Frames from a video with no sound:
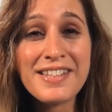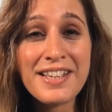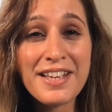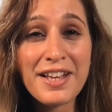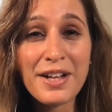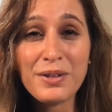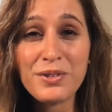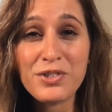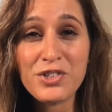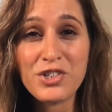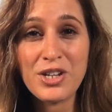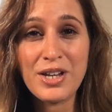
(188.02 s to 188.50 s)
a
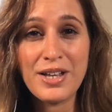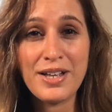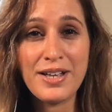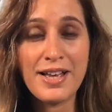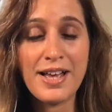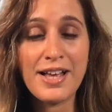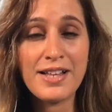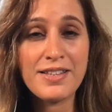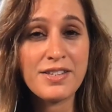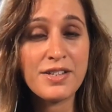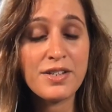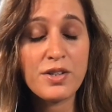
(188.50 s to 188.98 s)

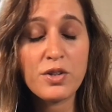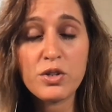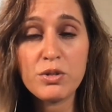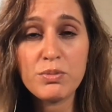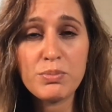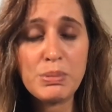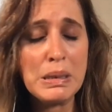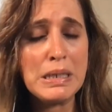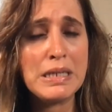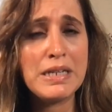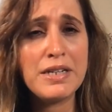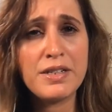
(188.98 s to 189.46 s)
culture. It's a
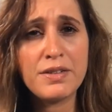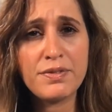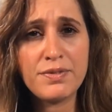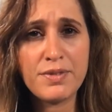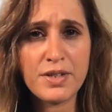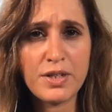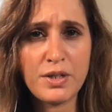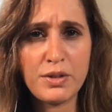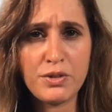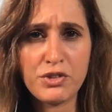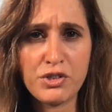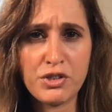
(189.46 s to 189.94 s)
completely
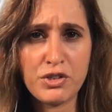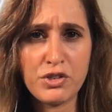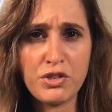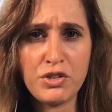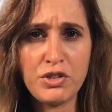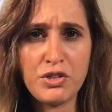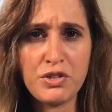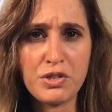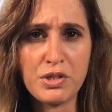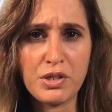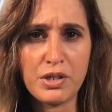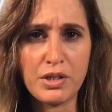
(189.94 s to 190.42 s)
different culture to
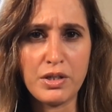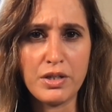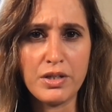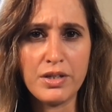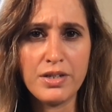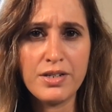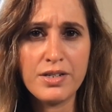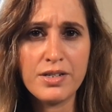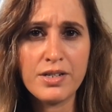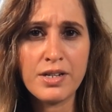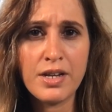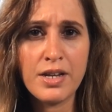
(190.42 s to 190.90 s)
New
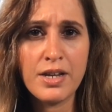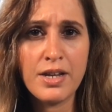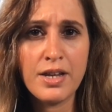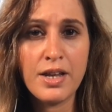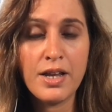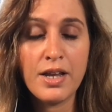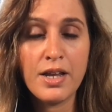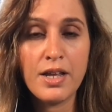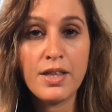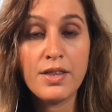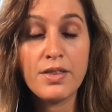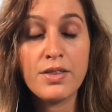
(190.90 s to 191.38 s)
Zealand.
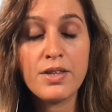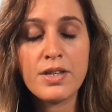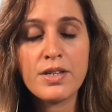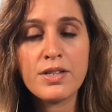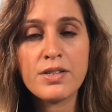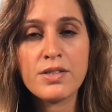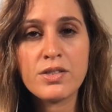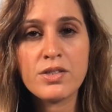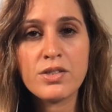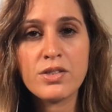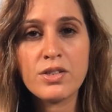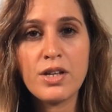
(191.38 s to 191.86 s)
Yep.
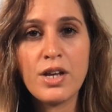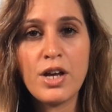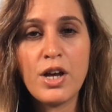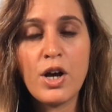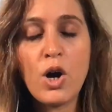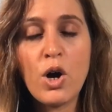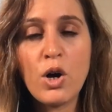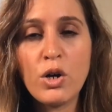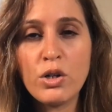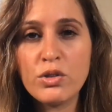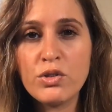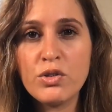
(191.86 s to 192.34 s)
There's a
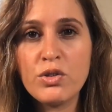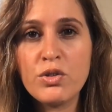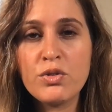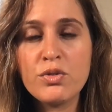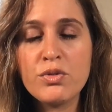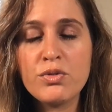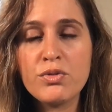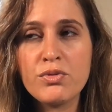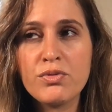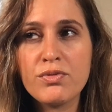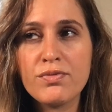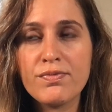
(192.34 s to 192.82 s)
whole
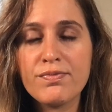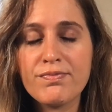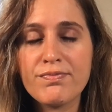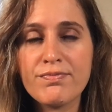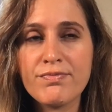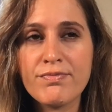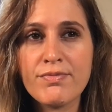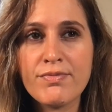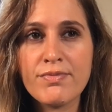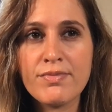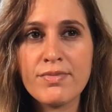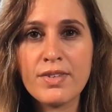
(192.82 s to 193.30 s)
new
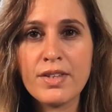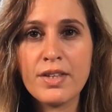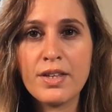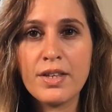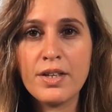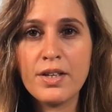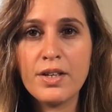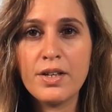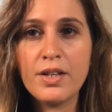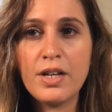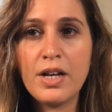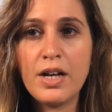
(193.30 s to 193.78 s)

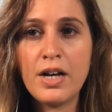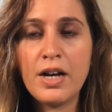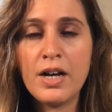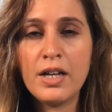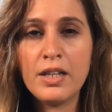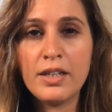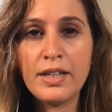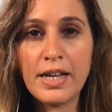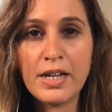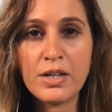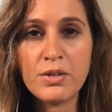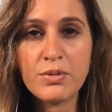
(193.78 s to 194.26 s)

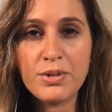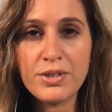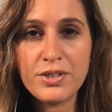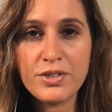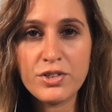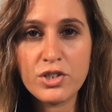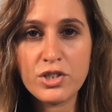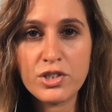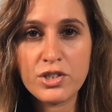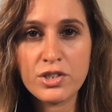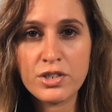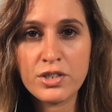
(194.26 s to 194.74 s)

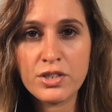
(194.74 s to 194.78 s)
language,